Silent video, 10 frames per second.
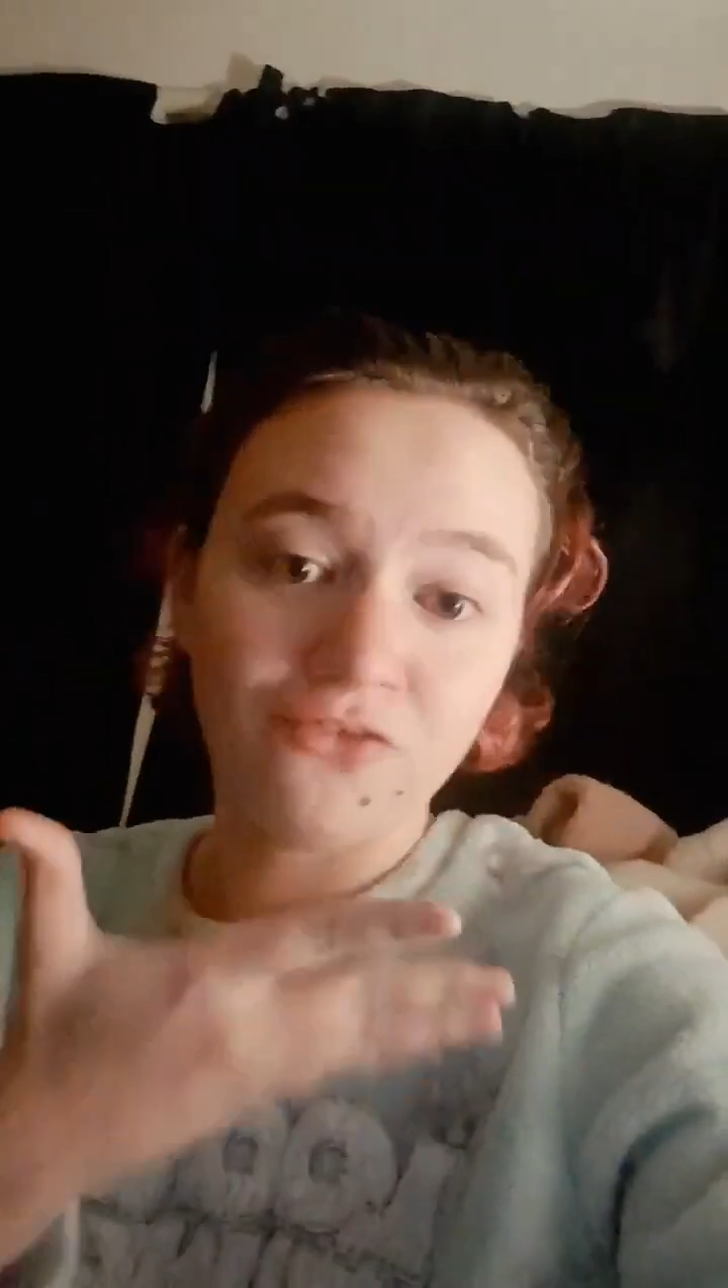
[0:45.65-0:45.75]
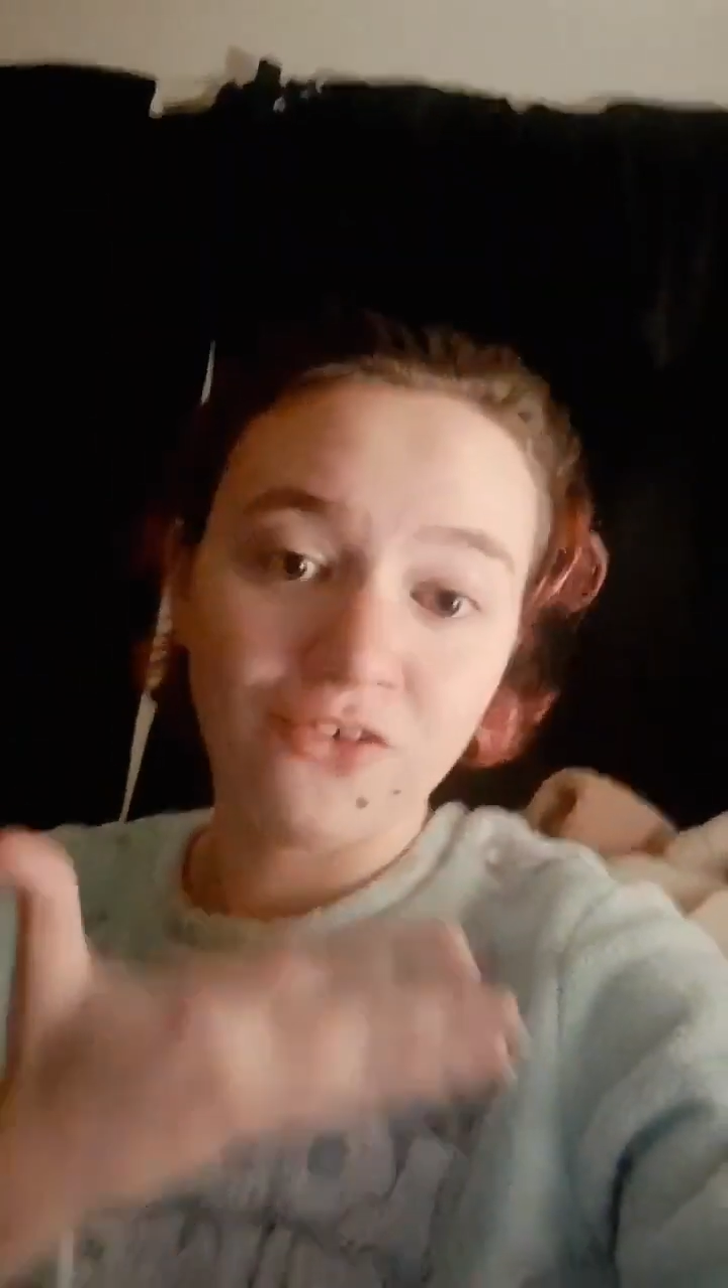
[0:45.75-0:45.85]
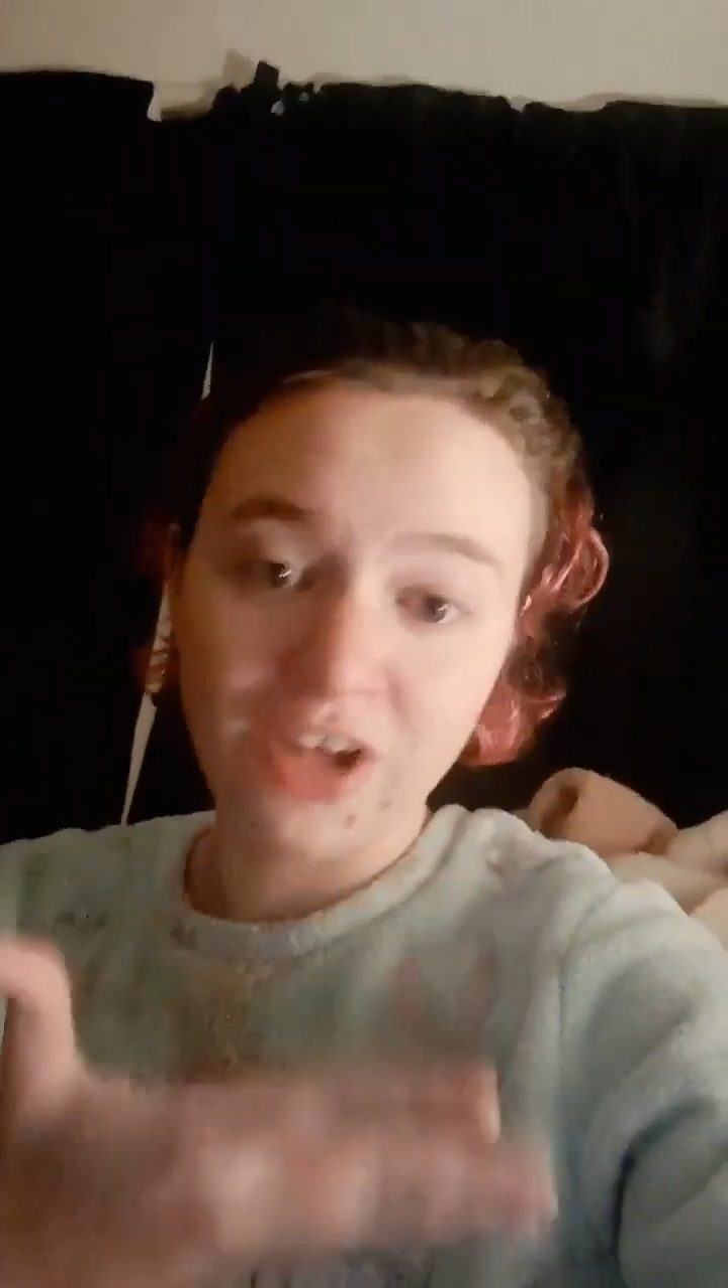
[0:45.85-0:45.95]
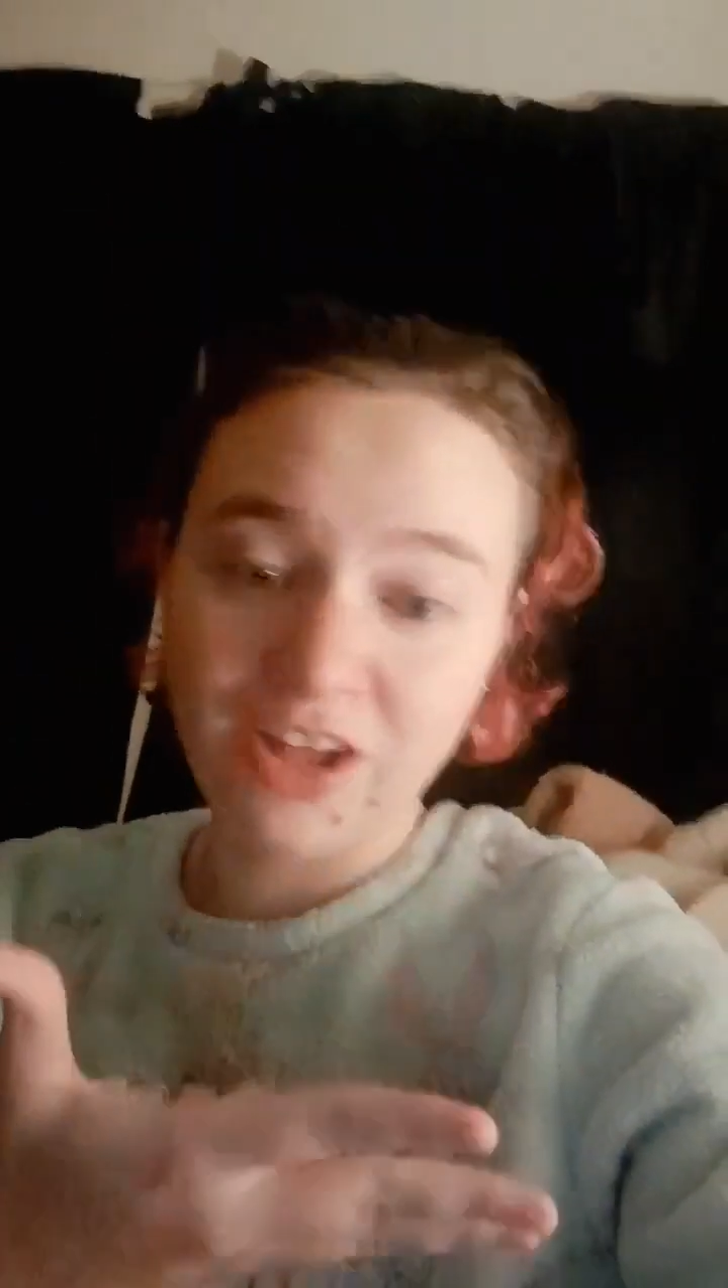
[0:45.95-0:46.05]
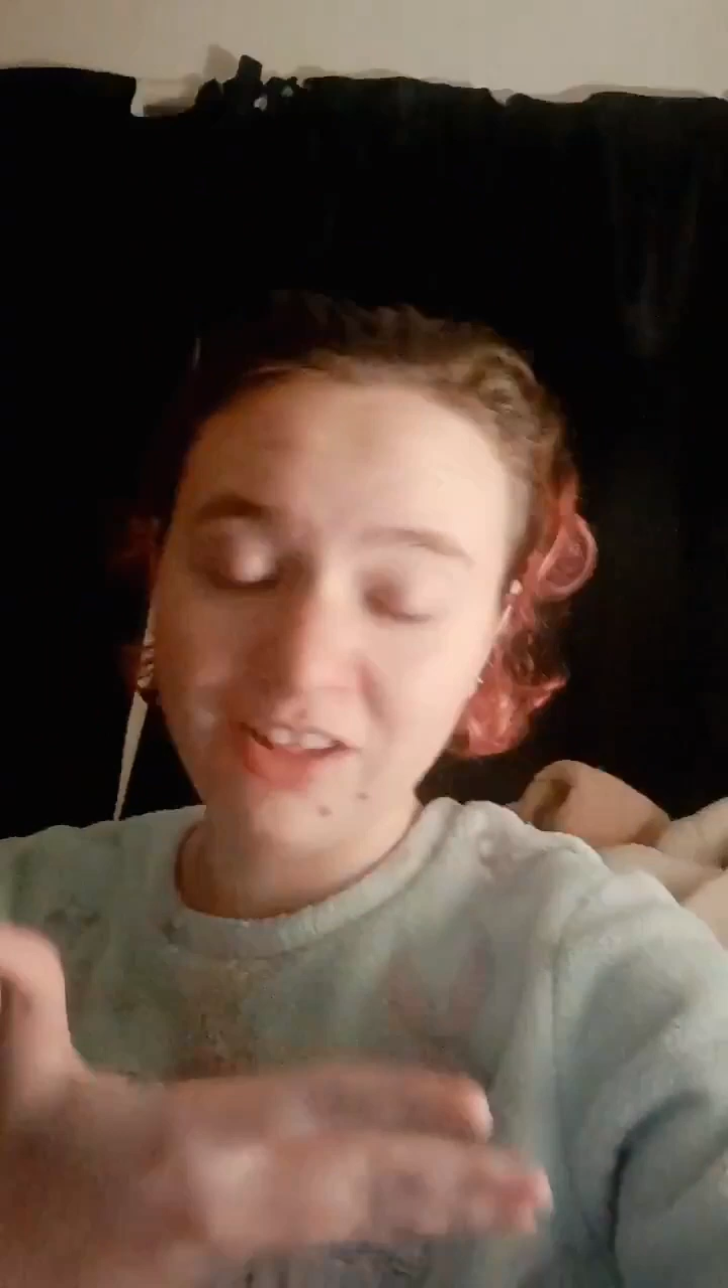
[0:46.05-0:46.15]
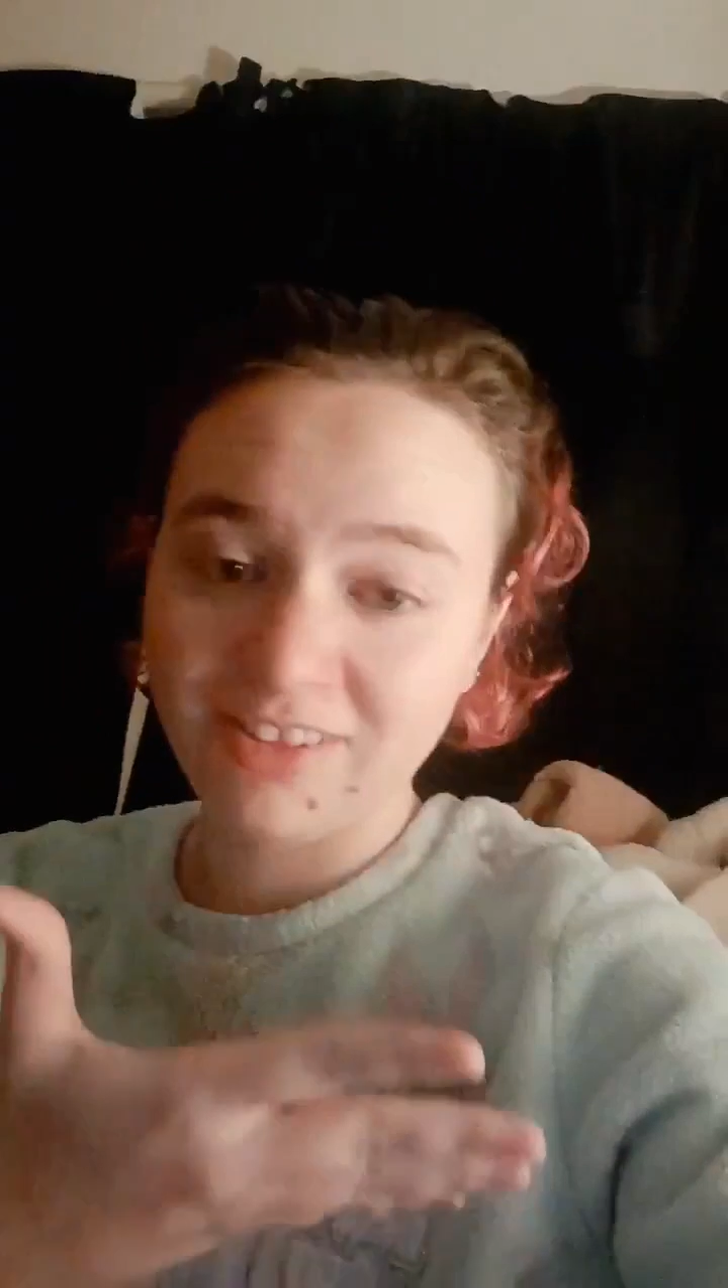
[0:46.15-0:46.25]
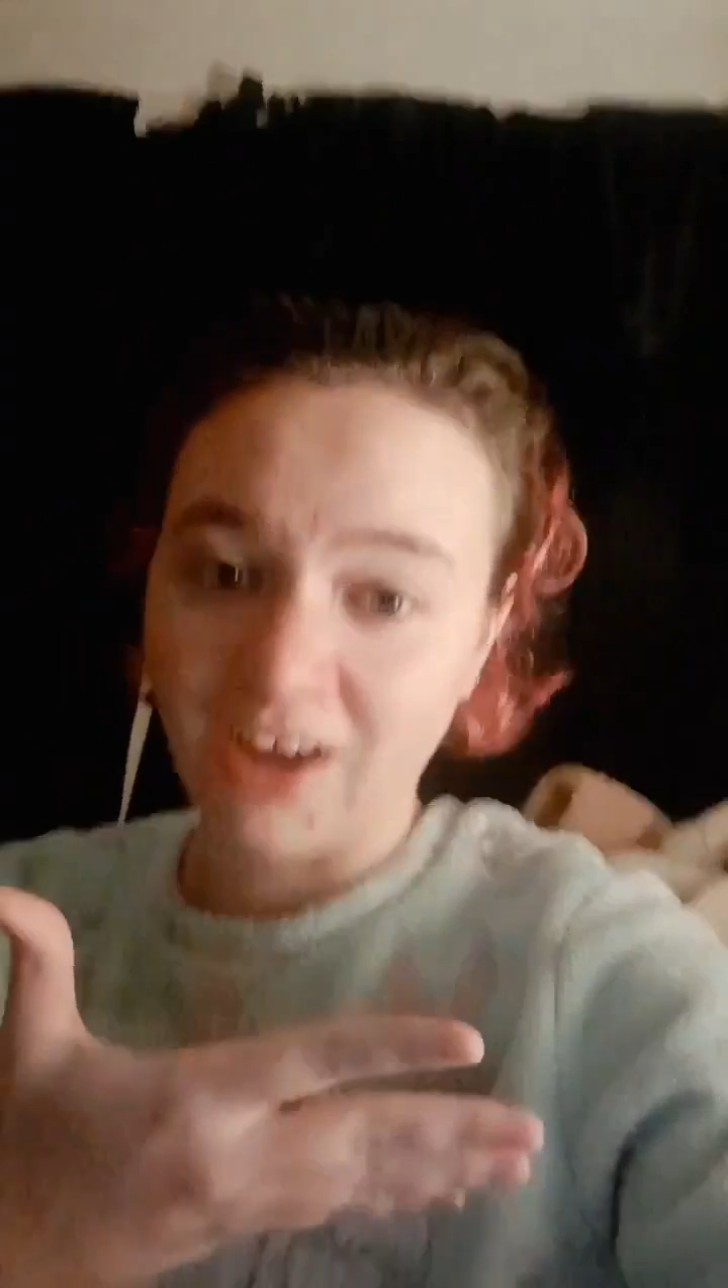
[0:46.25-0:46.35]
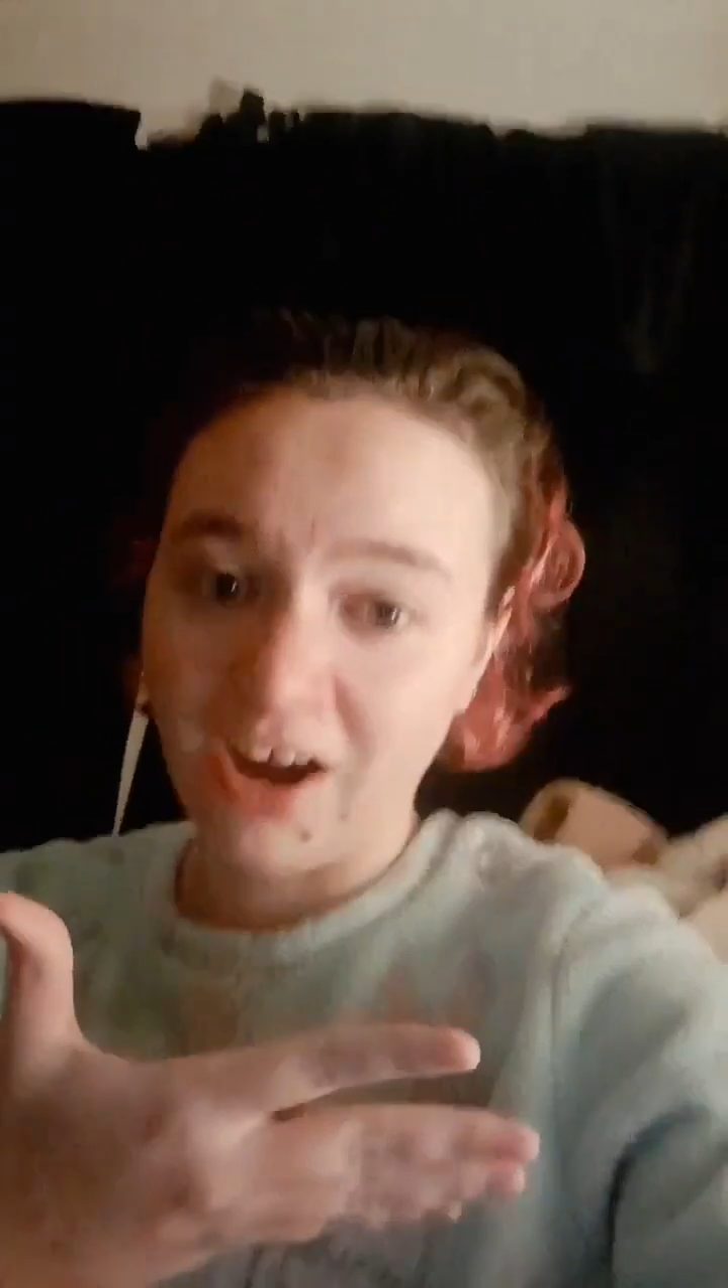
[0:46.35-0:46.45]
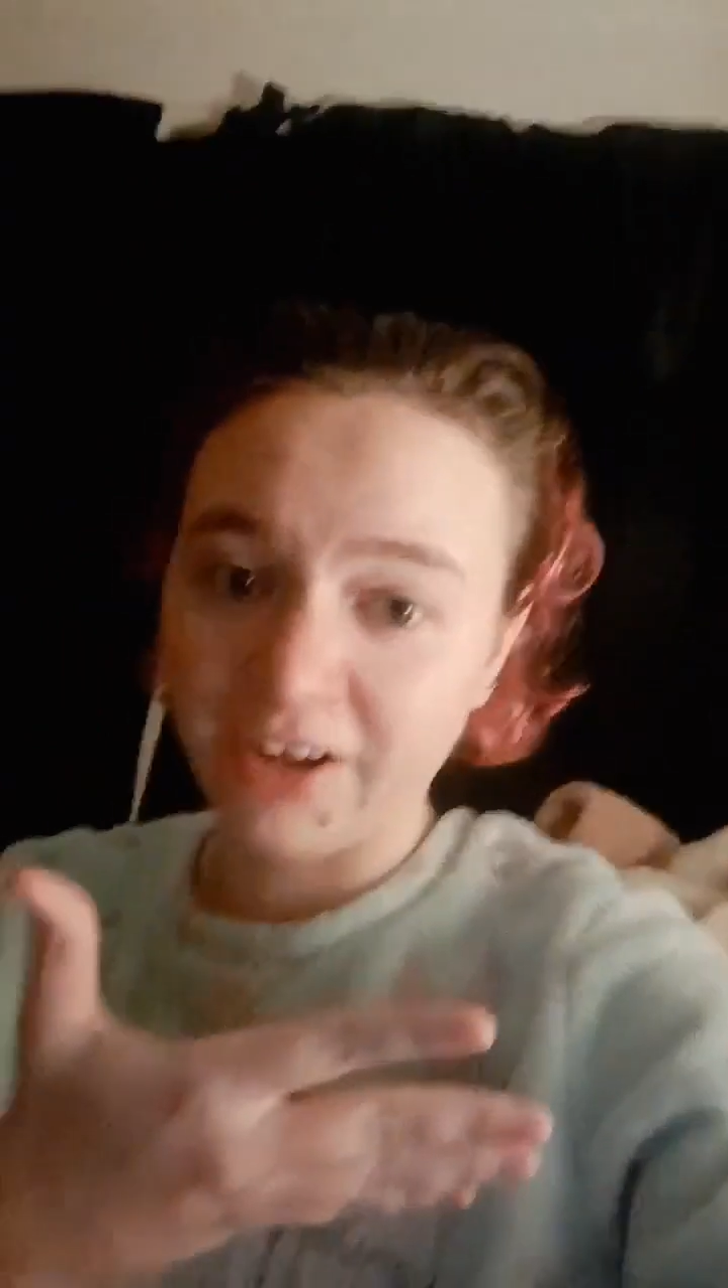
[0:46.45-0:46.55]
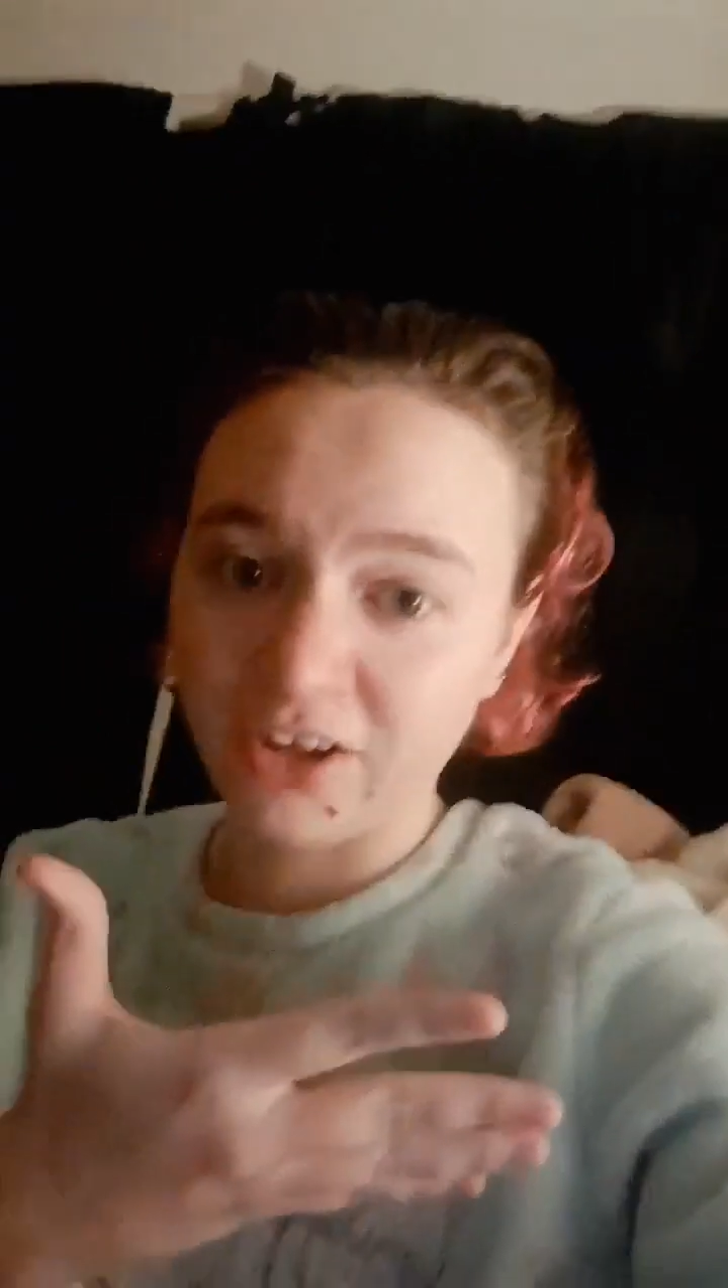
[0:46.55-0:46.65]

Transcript: first started